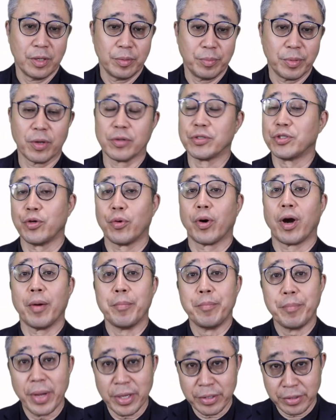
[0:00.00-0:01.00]
because you are
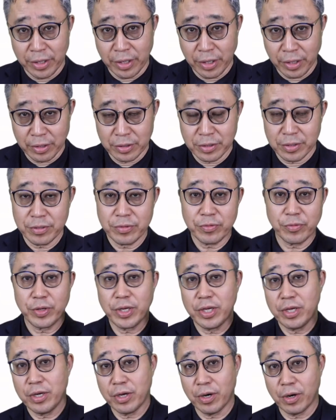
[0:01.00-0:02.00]
amending
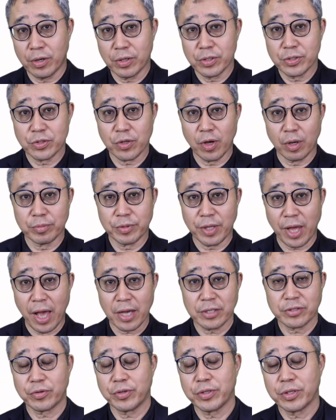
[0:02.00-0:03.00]
3 years of
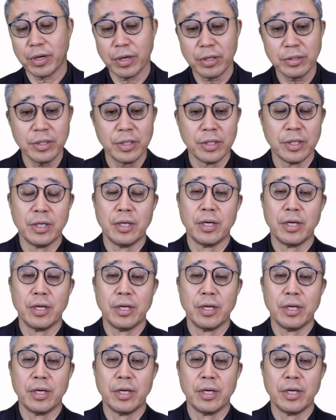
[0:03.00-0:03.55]
tax return,